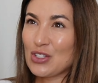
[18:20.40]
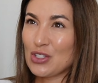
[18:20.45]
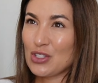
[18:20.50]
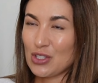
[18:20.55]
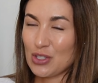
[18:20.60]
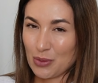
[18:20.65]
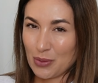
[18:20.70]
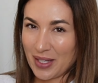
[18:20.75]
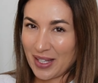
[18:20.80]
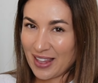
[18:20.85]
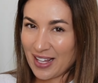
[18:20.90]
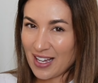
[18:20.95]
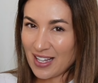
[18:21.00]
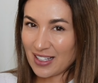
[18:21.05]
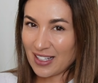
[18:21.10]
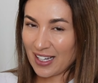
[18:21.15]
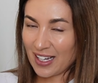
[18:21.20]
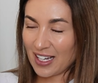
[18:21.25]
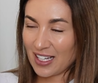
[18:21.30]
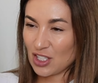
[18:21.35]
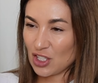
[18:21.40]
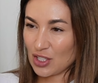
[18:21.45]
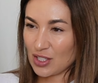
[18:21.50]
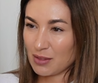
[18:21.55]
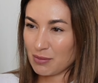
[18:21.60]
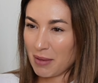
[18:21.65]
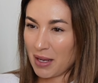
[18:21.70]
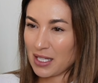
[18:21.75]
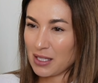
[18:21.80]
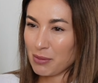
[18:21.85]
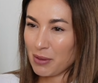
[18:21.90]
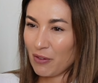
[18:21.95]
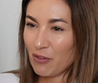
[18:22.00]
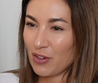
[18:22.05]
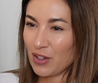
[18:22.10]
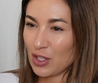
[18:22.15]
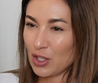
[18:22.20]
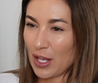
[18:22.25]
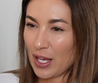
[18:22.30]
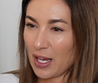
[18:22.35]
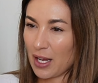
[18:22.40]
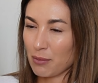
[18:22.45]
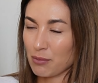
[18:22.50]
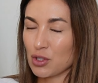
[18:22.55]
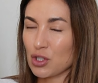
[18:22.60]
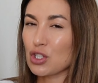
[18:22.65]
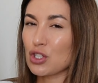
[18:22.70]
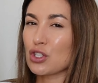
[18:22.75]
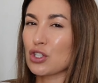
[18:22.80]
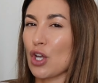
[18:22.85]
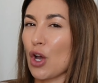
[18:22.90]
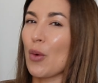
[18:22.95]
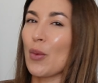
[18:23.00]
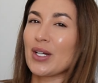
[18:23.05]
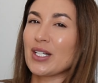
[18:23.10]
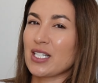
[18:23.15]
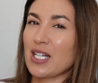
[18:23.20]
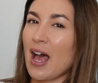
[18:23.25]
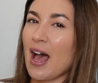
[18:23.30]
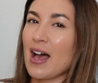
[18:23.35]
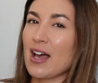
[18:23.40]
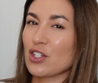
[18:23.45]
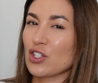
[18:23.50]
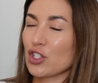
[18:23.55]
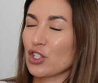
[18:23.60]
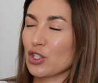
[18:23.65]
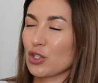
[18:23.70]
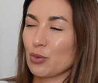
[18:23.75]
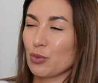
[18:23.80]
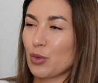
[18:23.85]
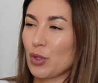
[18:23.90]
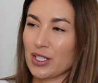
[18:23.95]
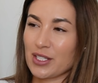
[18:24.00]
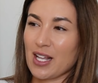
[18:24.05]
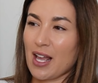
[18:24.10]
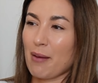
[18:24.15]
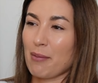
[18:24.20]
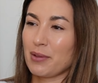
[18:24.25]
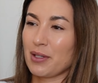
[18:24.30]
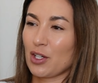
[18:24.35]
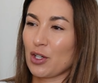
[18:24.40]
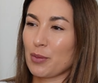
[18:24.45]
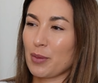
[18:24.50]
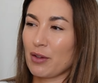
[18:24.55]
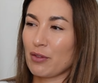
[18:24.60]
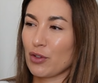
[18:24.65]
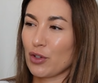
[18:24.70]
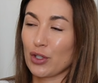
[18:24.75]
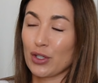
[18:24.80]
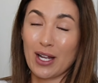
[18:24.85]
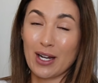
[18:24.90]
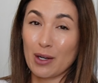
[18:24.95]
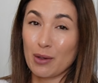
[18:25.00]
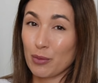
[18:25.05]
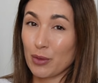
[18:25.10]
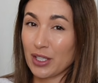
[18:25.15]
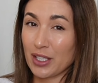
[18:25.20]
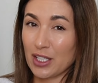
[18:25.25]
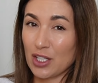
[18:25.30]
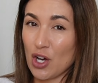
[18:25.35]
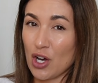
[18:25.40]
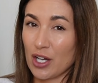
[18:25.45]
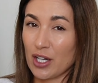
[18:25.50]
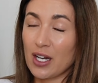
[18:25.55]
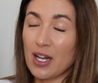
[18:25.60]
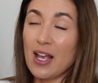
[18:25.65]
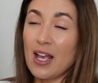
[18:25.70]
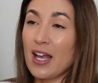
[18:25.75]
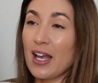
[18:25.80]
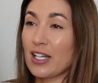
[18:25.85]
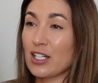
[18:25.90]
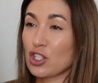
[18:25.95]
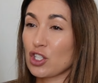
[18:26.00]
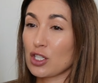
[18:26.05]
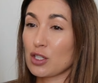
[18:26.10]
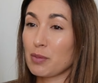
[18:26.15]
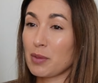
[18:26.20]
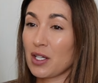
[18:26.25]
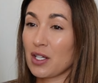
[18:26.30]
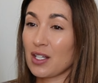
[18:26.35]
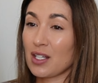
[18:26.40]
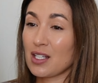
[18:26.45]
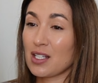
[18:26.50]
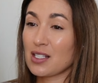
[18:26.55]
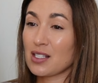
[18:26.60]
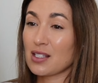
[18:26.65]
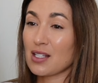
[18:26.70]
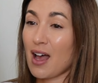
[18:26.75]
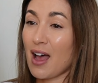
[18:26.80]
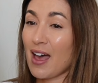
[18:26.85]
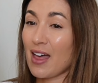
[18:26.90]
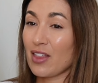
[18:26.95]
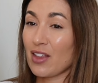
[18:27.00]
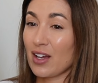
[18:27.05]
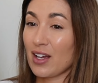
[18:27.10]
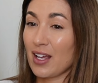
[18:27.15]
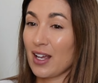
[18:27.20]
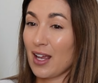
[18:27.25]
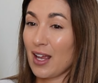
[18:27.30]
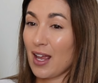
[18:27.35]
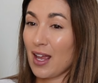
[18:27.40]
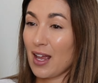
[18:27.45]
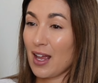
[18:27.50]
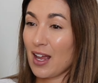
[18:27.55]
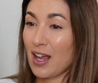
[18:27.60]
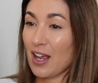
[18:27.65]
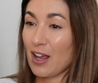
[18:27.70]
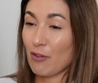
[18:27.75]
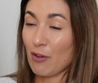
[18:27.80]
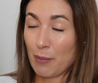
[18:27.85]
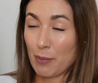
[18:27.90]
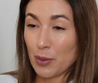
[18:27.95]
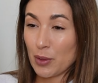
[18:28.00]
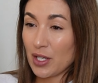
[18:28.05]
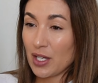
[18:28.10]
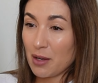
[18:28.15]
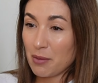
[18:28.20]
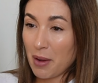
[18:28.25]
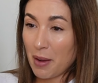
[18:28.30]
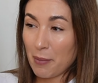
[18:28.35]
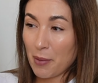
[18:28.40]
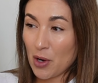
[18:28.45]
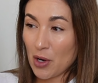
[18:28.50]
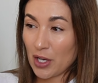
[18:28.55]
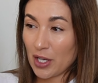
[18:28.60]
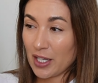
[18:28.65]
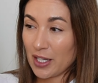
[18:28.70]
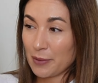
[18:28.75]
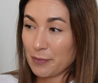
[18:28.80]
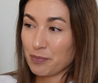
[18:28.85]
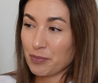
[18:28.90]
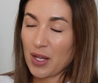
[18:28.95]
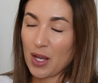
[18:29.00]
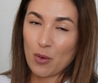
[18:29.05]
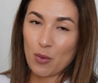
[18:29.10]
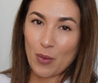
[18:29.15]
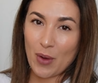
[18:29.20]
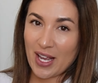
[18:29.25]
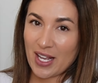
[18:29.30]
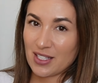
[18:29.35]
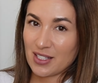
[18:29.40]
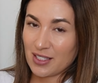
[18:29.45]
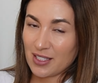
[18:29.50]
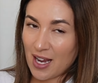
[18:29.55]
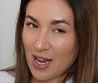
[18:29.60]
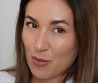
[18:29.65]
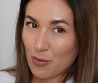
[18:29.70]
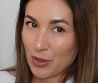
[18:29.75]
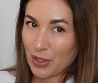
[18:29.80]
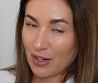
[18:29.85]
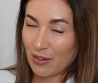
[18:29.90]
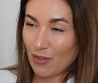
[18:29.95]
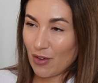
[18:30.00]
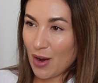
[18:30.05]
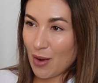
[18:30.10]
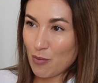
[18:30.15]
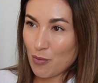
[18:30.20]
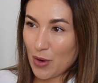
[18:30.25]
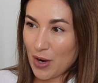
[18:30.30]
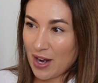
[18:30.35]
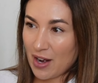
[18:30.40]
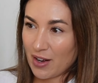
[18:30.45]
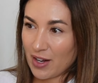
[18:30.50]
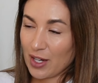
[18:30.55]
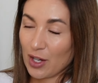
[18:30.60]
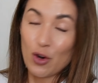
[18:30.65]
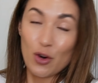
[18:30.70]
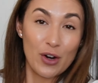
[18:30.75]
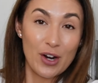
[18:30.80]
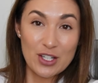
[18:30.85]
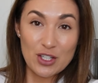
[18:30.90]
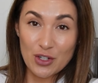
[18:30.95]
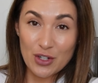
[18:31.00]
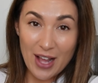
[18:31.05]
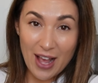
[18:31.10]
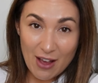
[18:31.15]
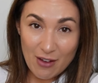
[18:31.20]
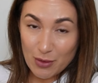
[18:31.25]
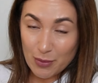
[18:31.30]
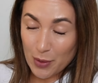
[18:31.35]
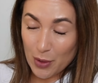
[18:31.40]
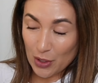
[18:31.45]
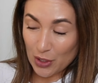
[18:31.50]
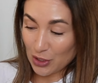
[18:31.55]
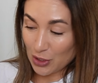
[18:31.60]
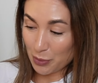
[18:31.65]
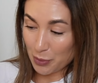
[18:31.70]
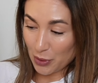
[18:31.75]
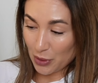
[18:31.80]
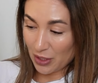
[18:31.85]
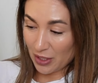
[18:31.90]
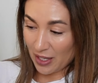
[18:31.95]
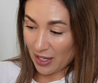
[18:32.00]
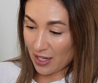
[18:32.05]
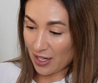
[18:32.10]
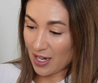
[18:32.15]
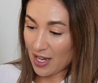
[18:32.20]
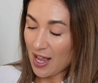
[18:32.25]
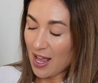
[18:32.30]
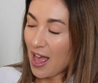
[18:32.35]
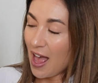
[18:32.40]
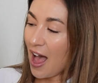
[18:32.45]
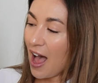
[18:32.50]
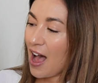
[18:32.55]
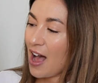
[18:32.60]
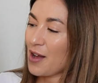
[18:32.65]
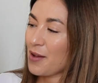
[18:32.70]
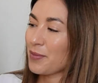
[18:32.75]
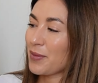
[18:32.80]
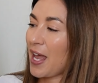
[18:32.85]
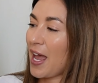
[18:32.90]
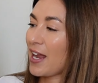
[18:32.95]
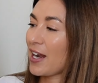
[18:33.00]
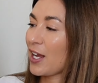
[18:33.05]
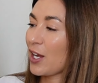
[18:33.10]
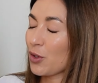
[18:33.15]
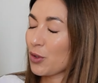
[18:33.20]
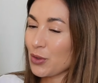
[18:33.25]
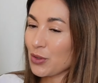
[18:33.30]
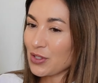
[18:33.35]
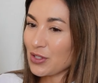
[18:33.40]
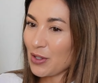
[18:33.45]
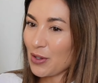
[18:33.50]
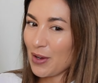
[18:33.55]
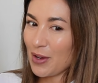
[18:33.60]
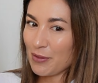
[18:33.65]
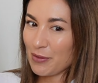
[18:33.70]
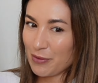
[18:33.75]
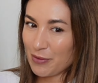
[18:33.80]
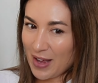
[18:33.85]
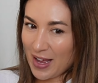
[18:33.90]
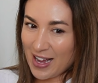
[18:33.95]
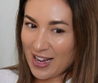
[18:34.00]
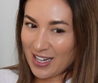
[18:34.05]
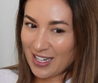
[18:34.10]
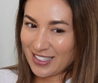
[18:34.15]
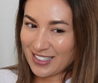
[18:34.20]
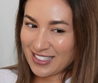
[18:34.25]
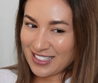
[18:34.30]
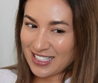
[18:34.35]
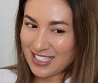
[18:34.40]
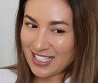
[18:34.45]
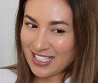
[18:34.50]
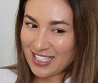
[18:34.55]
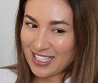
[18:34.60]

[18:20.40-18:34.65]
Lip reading: doing that. Like, it just makes me feel like I'm so attached to what's happening on my phone, and I'm really not. It's just because either if I put it in my pocket, it weighs down whatever I'm wearing, or I don't have a pocket to put it in. And I also have found